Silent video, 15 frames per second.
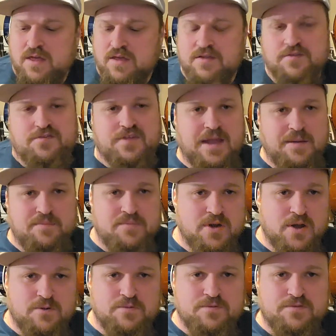same
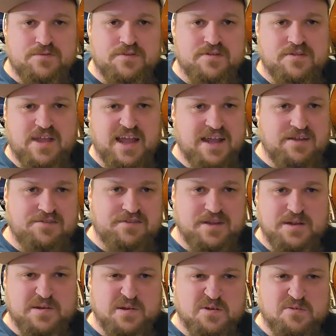notes and
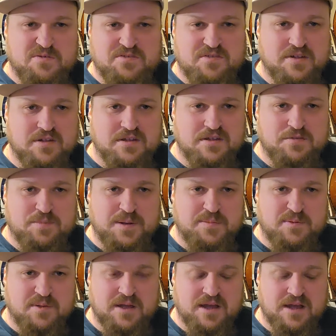tasting notes that these
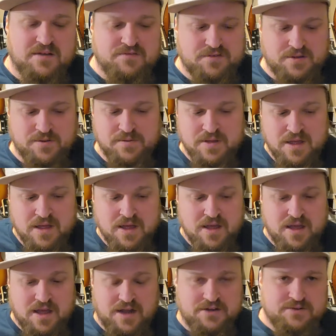people have. So
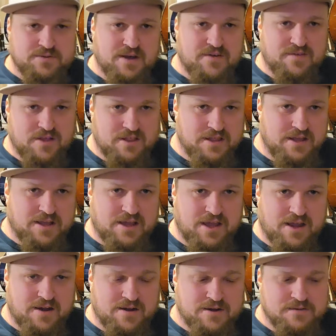I do have a
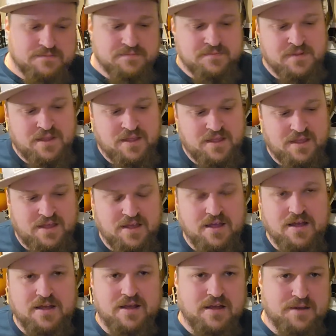Glencairn.
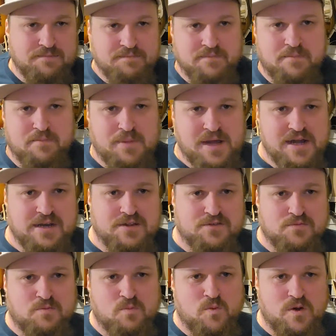Mine is
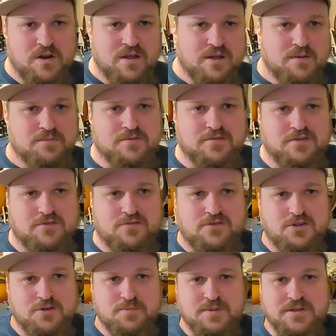100%
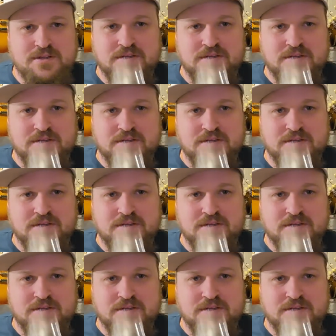stupid.